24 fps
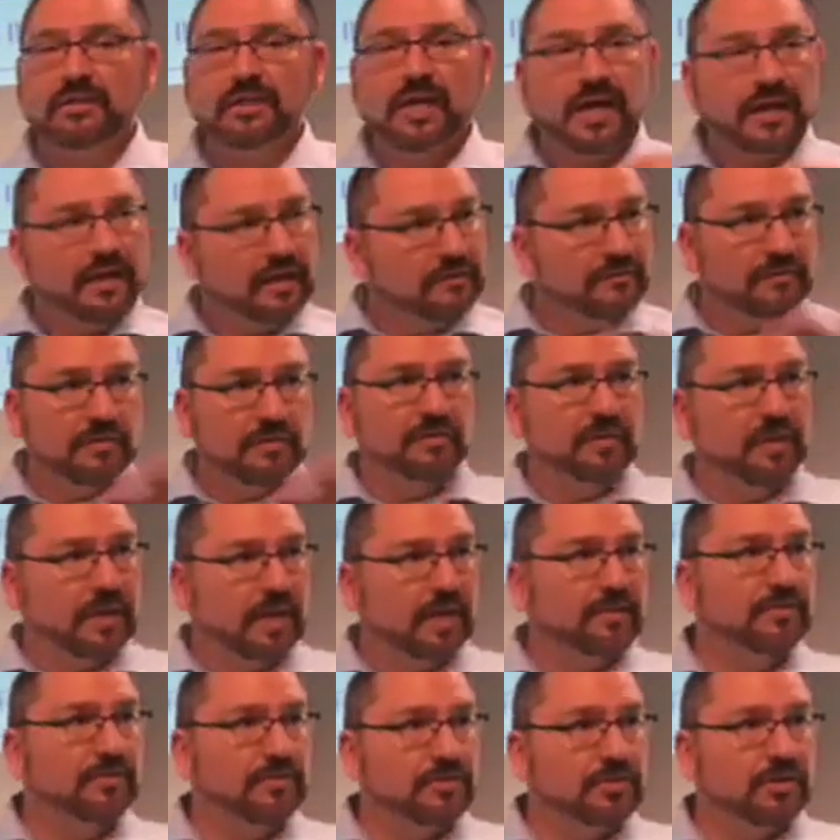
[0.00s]
Not everyone
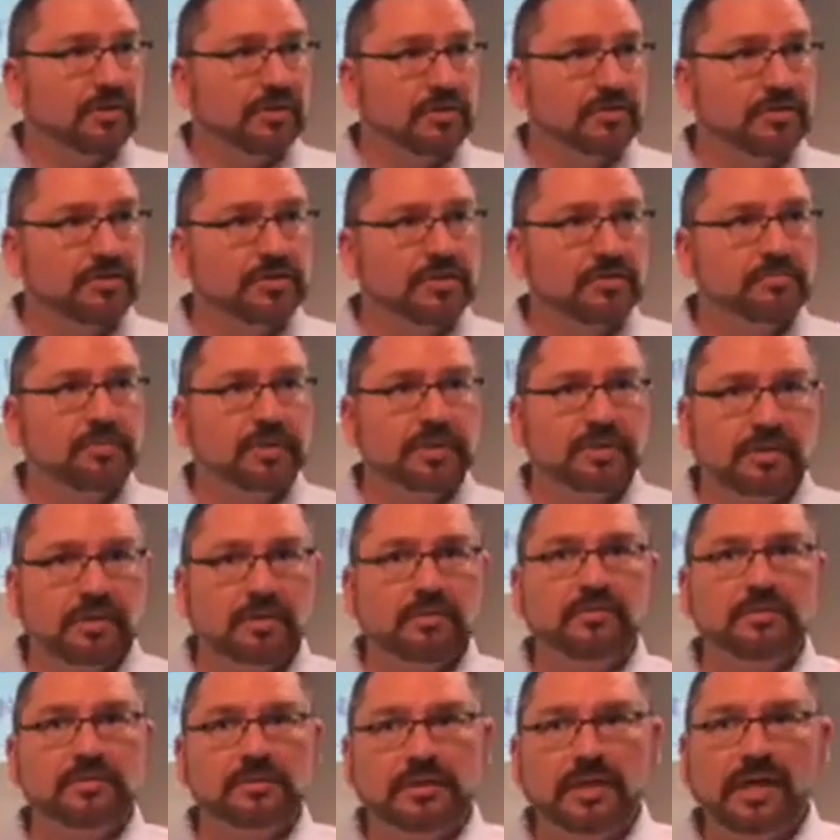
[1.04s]
at the church, but
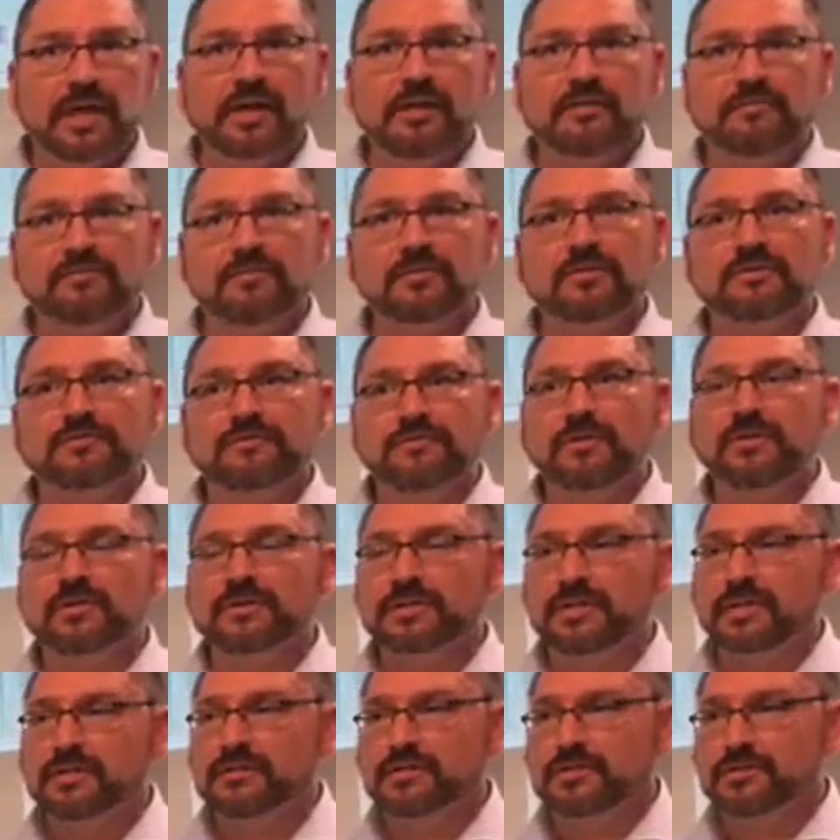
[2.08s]
there was a handful of
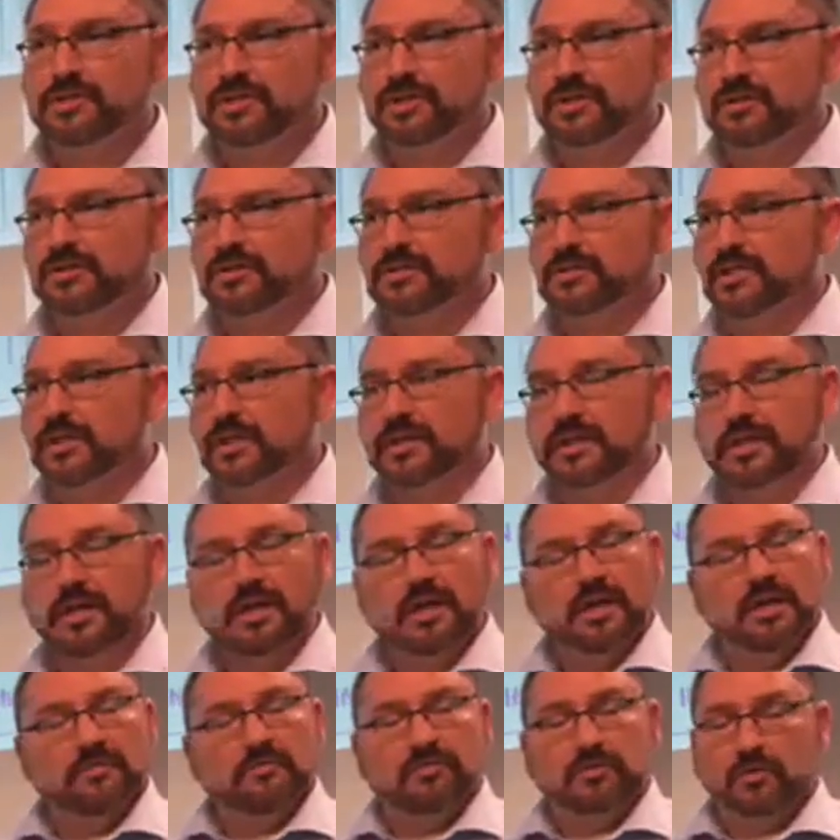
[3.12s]
folks at the church that,
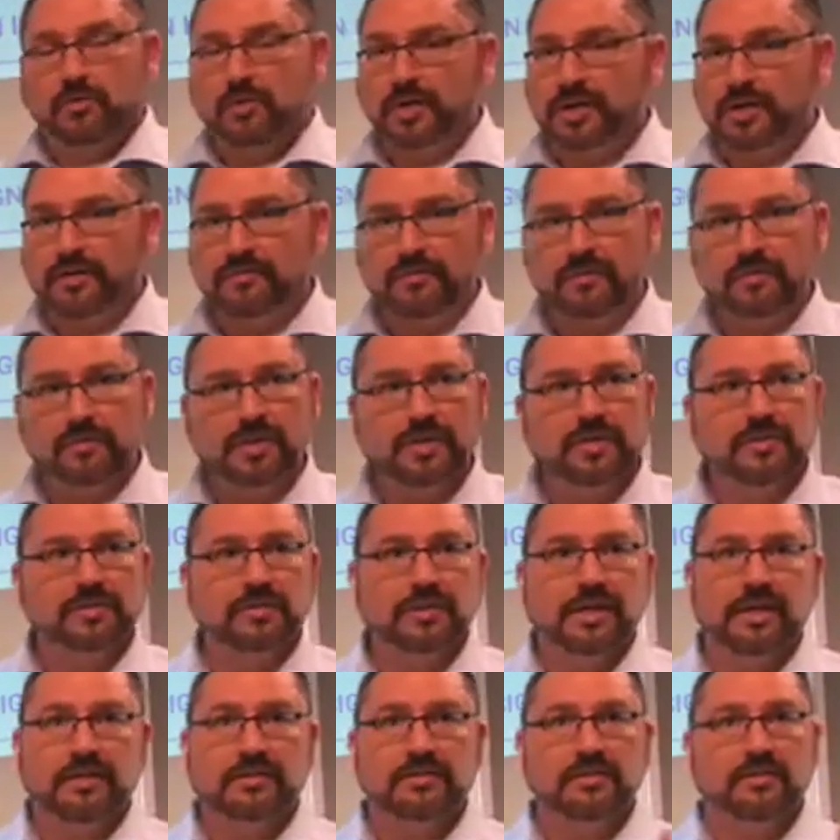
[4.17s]
for whatever
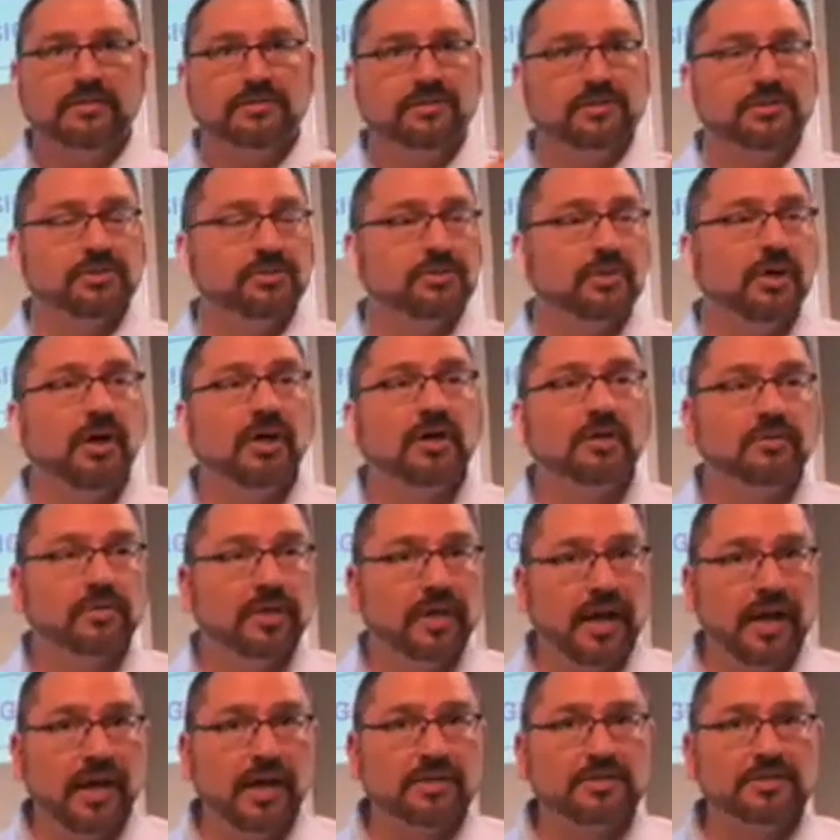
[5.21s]
reason, had such a strong
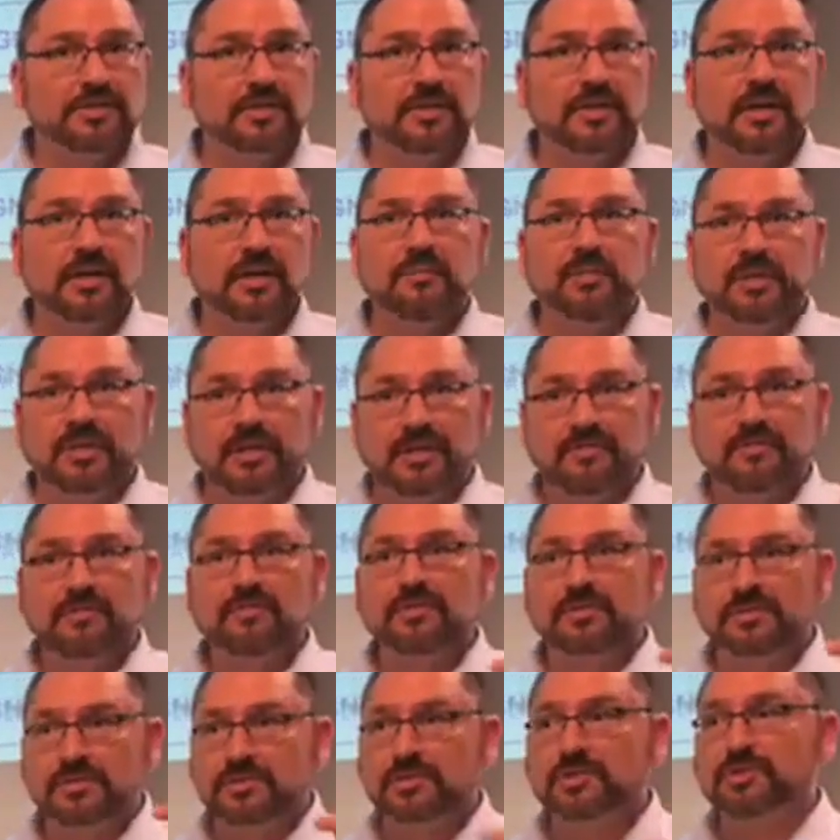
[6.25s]
reaction, and I believe
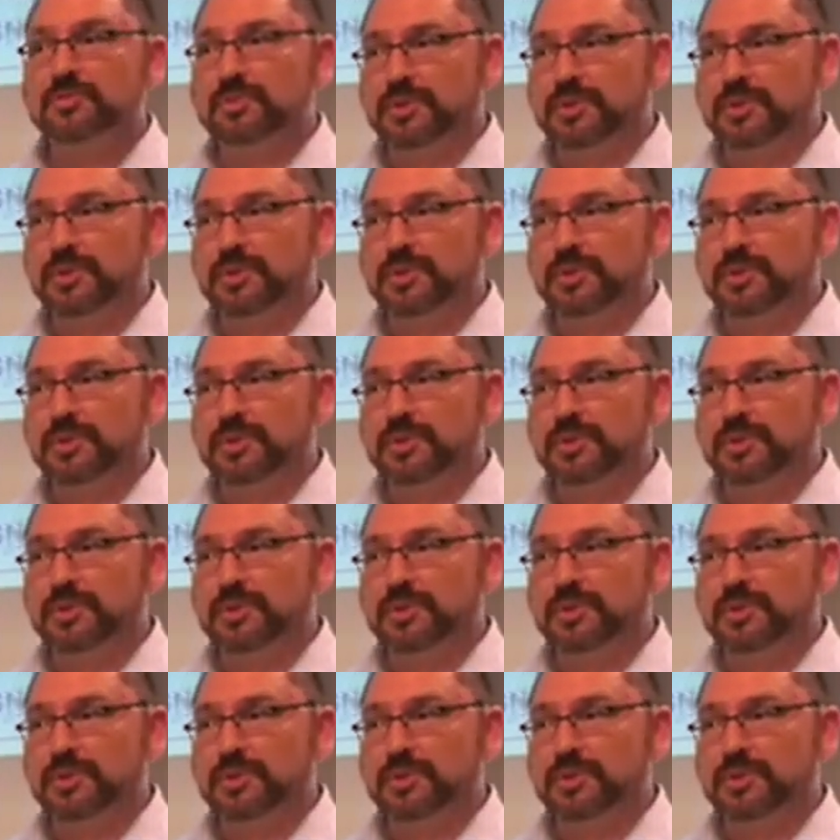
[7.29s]
it was a